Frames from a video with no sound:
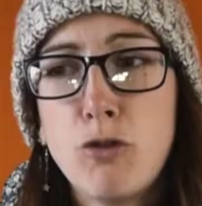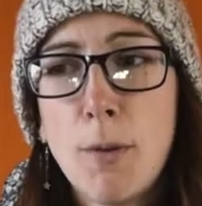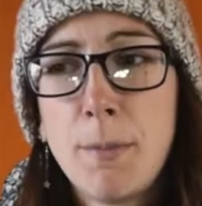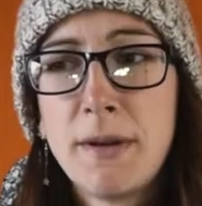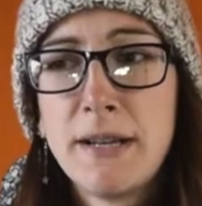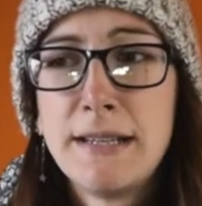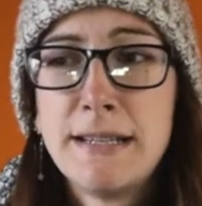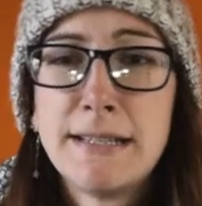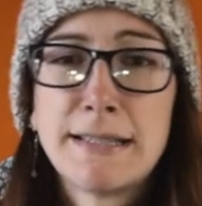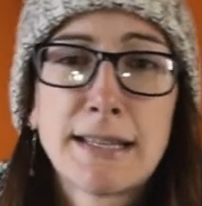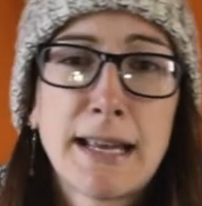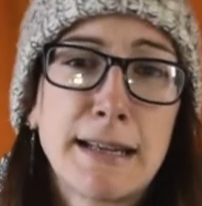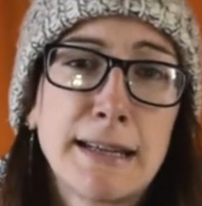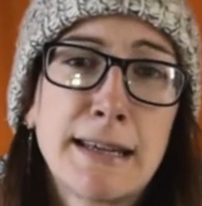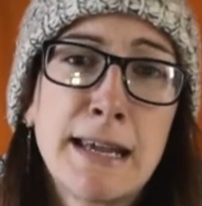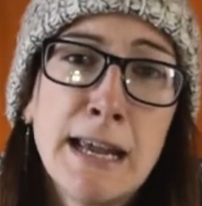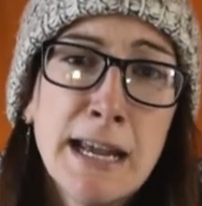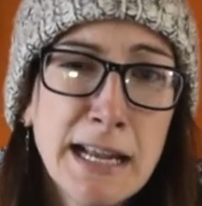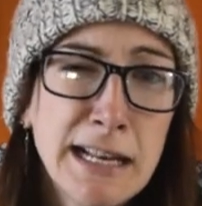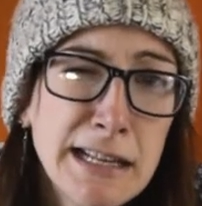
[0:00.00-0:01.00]
Robin is
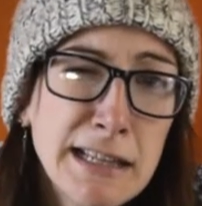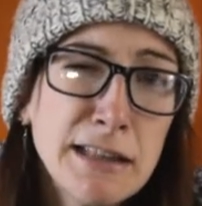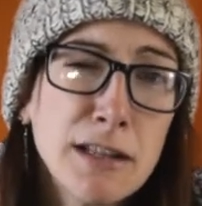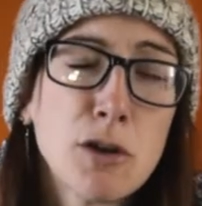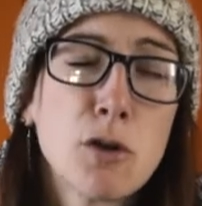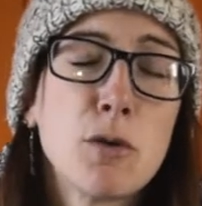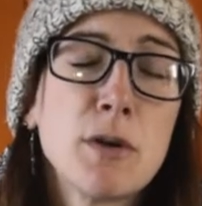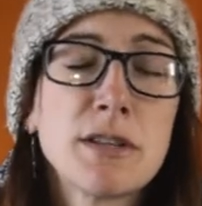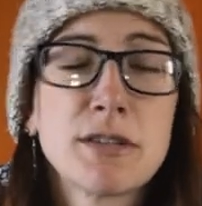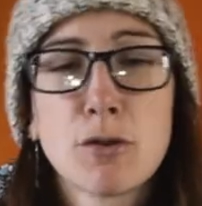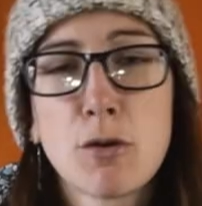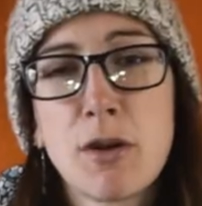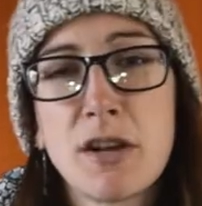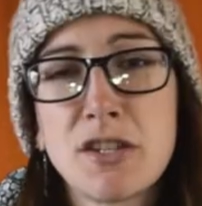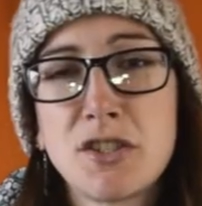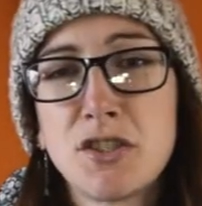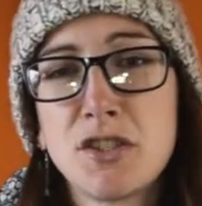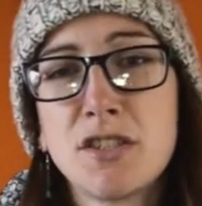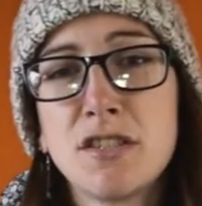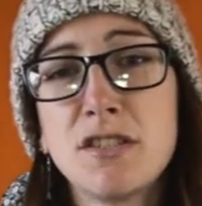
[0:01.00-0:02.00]
like killing the quiz
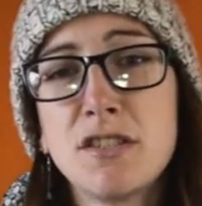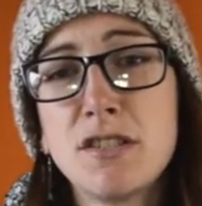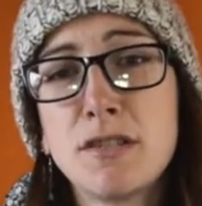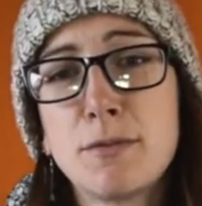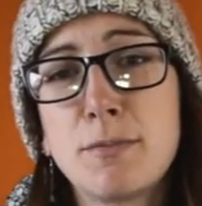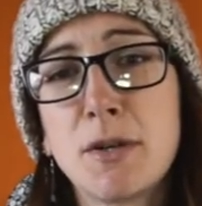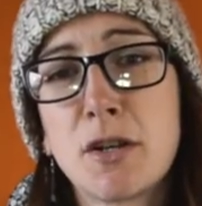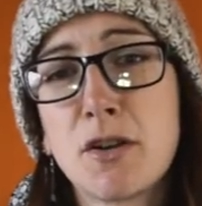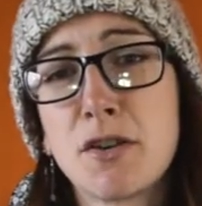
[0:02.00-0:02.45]
questions